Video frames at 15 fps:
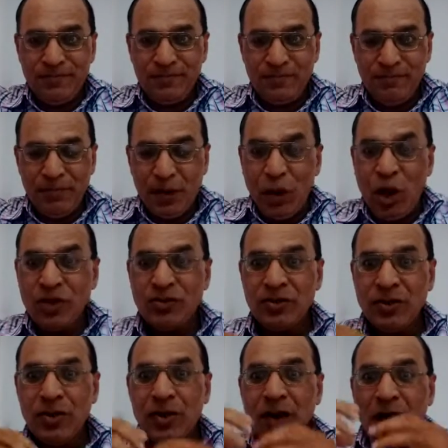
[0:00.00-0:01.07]

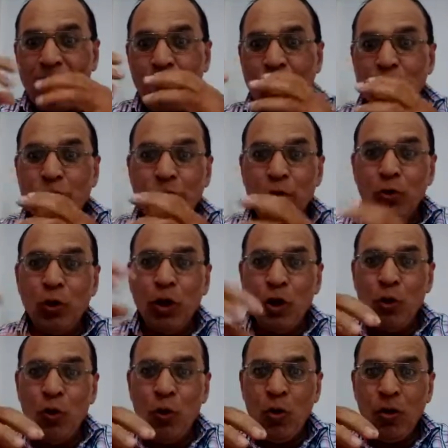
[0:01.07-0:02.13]
because opposite to
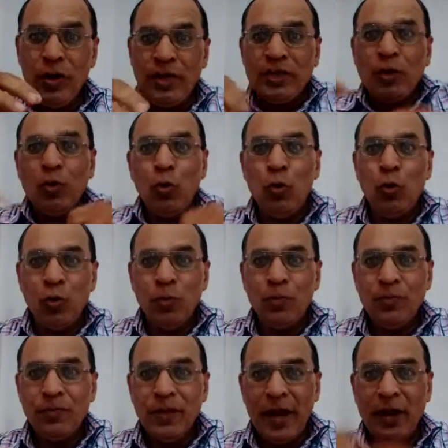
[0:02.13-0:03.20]
Laghu is a
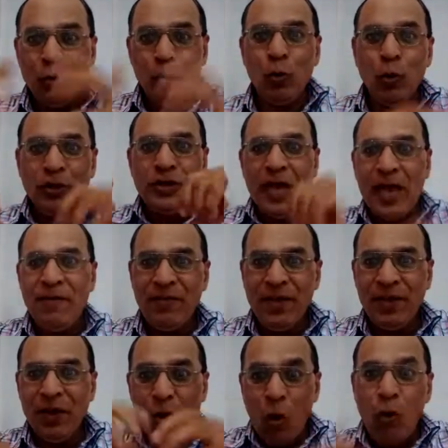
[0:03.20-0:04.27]
Guru, and Guru is a
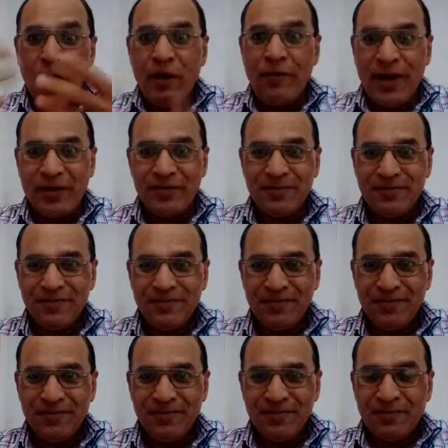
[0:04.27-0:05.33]
heavy, overweight,
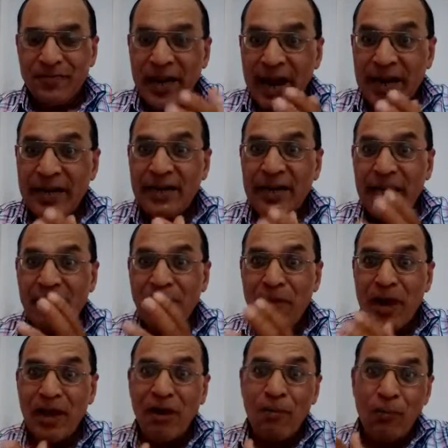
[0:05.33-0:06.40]
that can
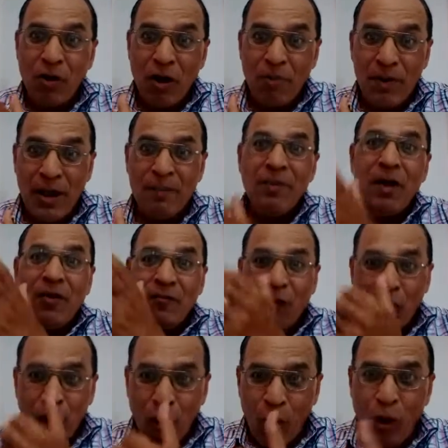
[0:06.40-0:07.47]
make a problem
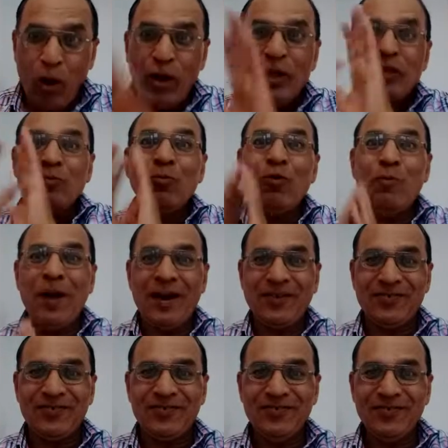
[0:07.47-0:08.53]
for all his
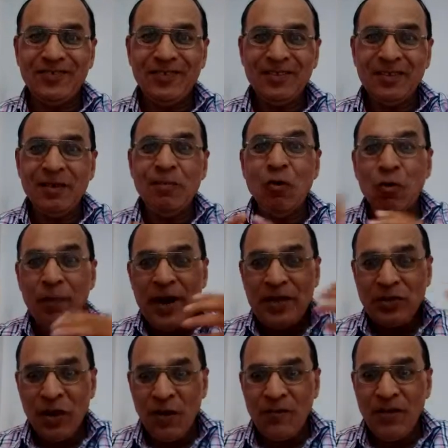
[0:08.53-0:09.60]
movements. The
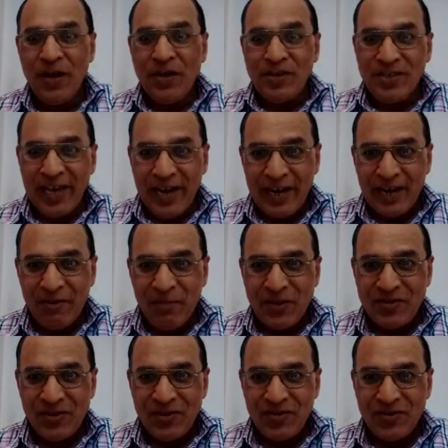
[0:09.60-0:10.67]
movements of skeletal
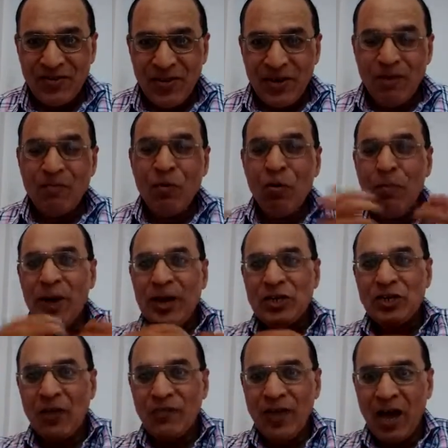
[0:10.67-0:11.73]
muscles,
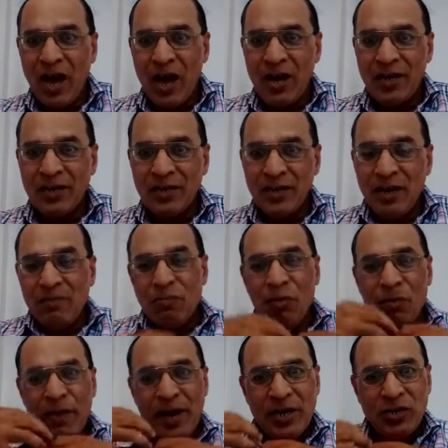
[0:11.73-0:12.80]
movements of the heart,
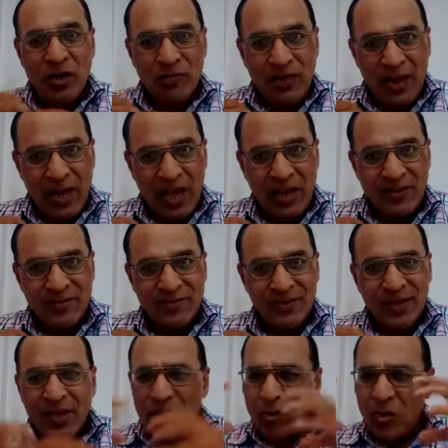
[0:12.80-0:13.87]
movements of the lungs.
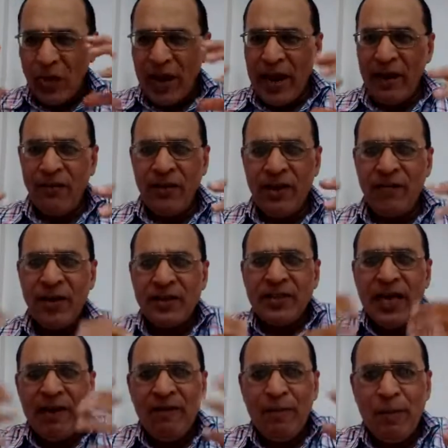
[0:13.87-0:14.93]
So everywhere
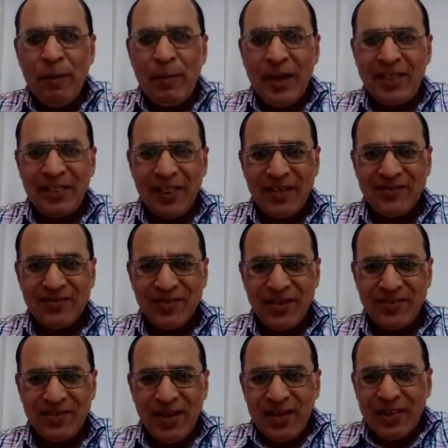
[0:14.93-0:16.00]
there will be
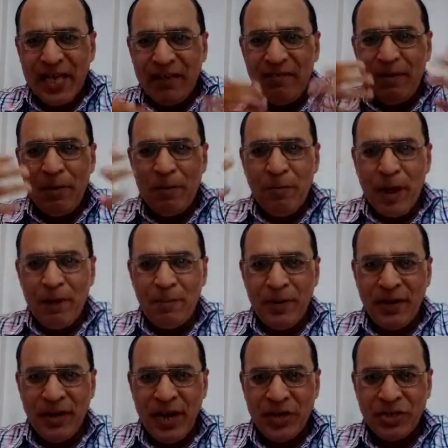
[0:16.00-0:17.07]
breathlessness, there will be
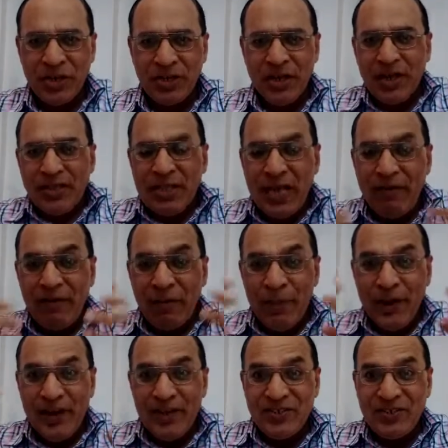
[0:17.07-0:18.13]
palpitation, there will
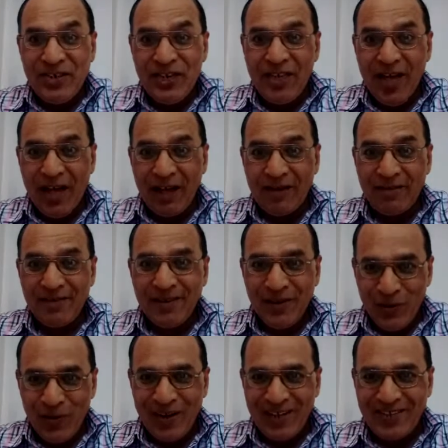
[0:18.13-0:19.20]
be dyspnea.
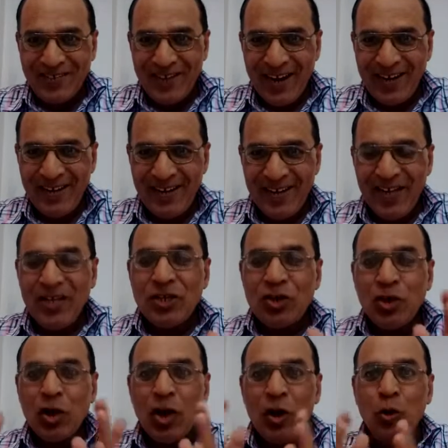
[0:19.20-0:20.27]
Do you understand?
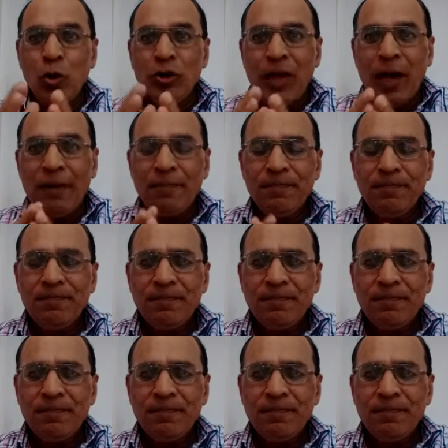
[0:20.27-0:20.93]
So Laghuta.